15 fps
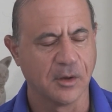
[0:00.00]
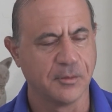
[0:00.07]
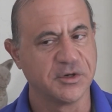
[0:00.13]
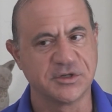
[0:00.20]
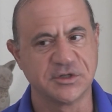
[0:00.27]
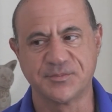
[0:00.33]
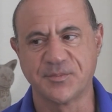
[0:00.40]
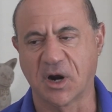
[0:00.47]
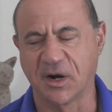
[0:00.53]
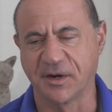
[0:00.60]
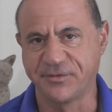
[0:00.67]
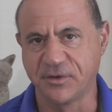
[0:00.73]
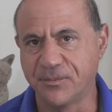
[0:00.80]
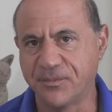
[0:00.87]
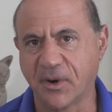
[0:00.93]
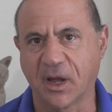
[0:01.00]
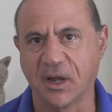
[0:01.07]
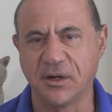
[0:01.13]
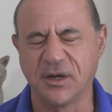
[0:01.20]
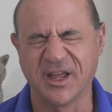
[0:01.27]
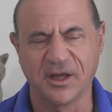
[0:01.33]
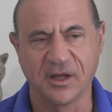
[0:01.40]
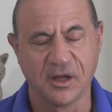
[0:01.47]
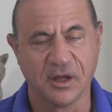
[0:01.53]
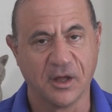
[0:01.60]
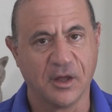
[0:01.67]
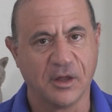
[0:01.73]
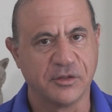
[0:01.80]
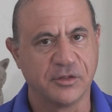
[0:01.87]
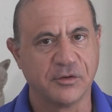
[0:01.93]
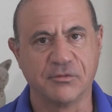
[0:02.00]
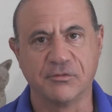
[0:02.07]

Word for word: which is part of your branding, the